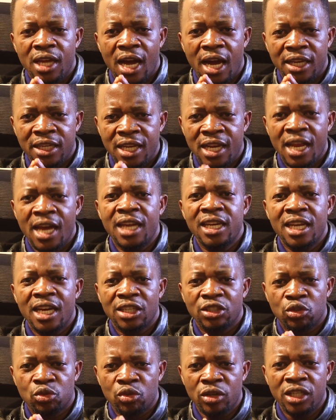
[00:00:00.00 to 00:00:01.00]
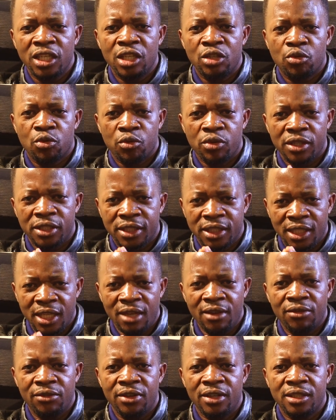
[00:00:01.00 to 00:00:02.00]
are the learners ready to
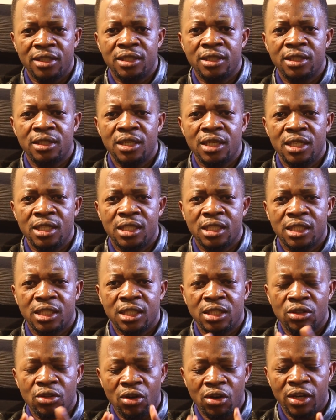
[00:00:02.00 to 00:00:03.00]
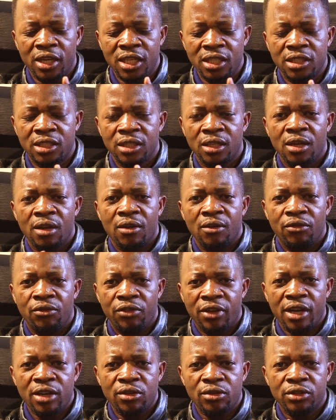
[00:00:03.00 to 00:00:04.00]
receive its knowledge,
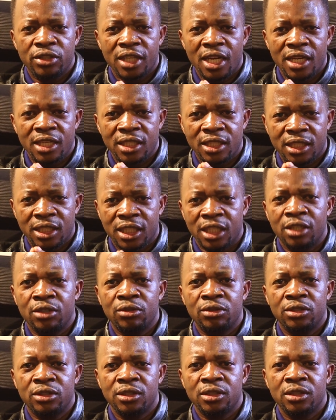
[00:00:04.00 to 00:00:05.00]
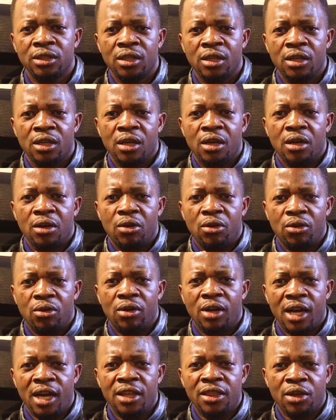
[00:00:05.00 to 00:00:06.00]
values, and skills?
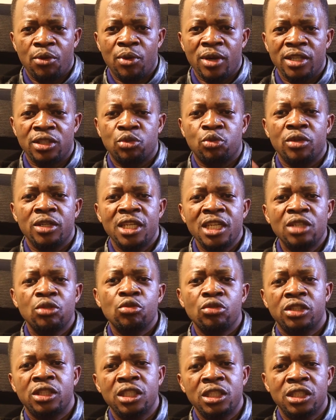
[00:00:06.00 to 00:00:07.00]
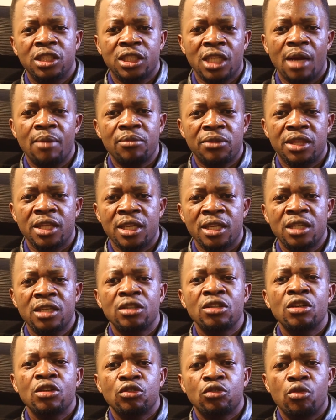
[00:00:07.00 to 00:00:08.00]
Or otherwise, we need to teach something
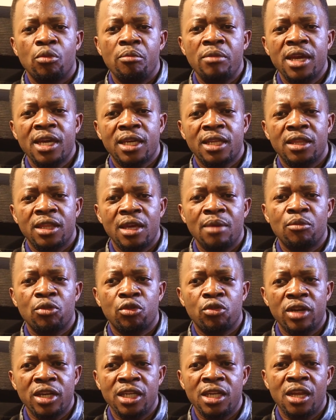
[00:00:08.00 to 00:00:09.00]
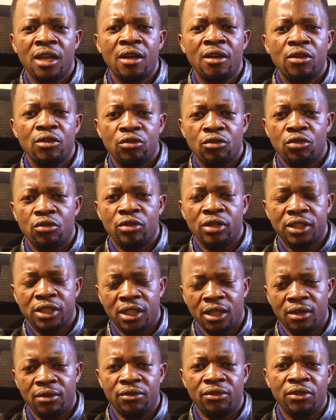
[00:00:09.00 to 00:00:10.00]
to make them ready to
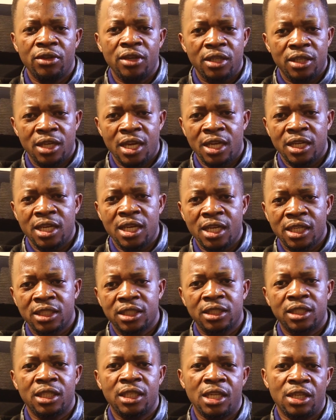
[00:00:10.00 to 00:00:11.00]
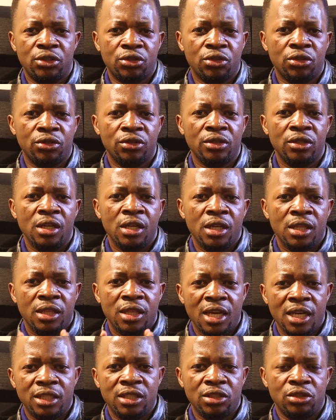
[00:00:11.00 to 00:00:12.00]
receive the next lesson.
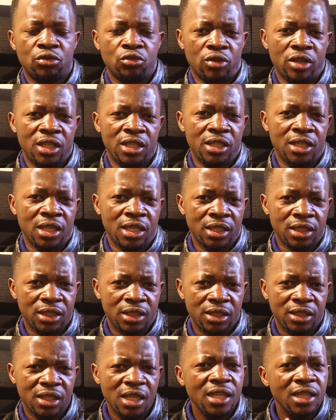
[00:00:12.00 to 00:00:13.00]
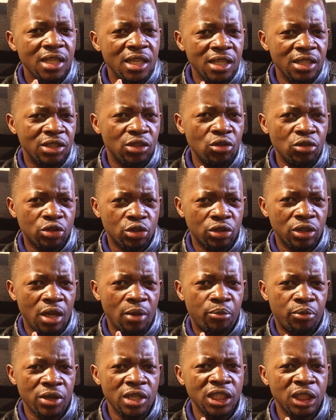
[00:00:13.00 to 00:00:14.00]
That is readiness. Then there is also the
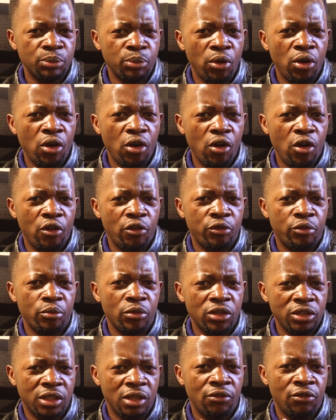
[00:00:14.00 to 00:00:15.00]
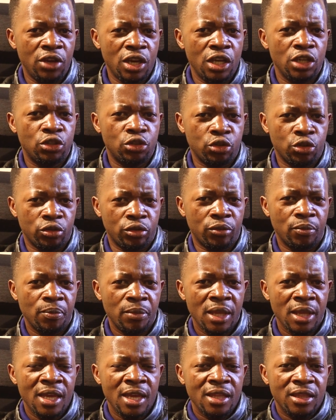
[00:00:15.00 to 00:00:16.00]
principle of motivation.
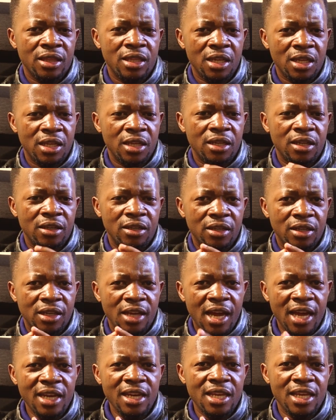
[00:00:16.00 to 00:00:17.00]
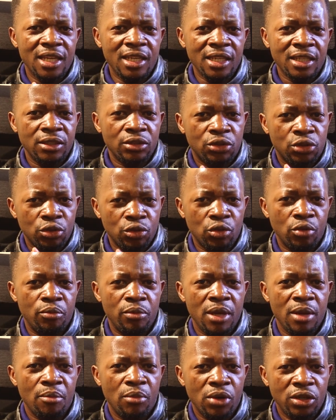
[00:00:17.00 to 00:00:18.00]
The learning should
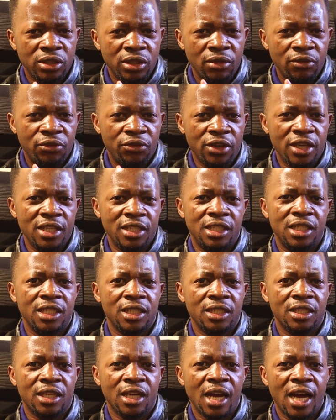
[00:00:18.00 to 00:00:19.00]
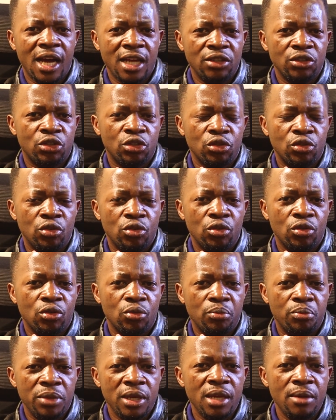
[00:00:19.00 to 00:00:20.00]
be motivating and should
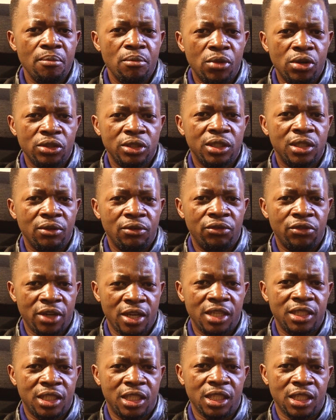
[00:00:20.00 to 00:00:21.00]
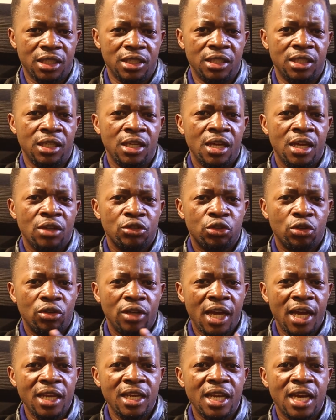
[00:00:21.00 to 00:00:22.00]
be motivated. So
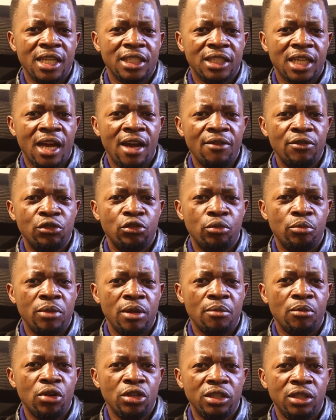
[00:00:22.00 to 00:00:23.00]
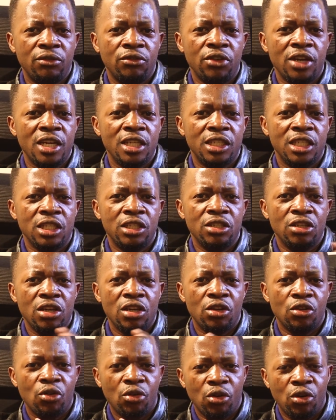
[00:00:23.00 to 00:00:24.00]
learners have to be motivated
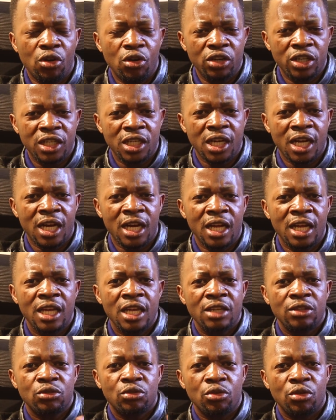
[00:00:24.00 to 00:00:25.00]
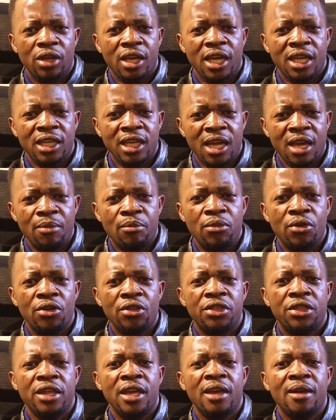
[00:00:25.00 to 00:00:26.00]
in order to
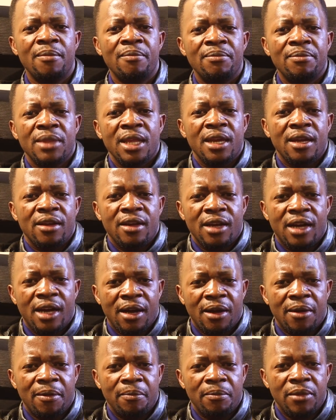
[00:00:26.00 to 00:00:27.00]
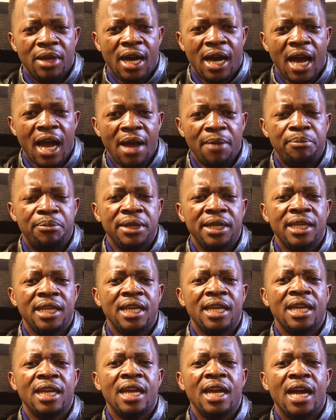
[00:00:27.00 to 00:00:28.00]
enable them
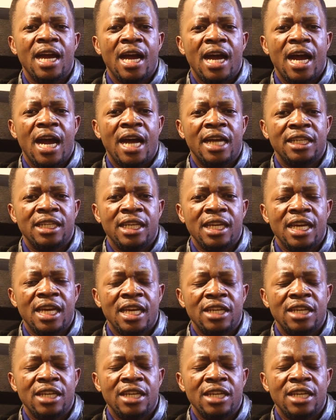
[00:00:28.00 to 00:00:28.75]
happily and